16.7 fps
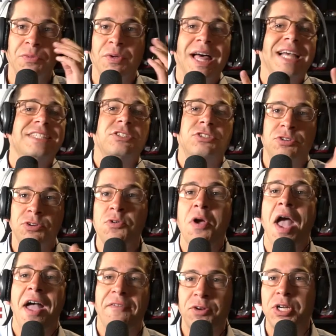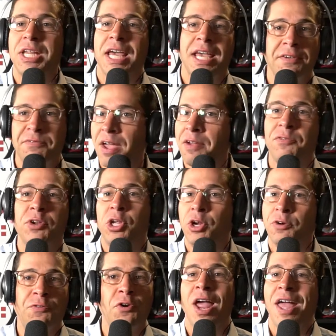Well, that's true every day of every
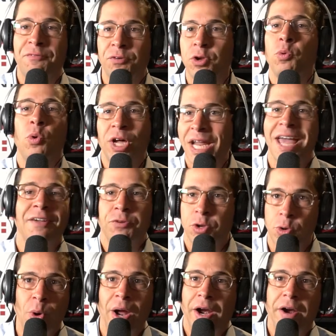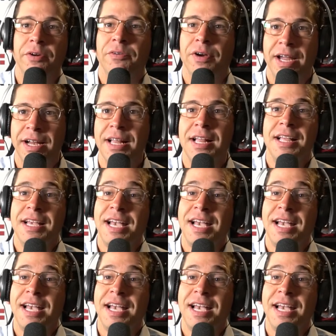year for right. everyone everywhere, right?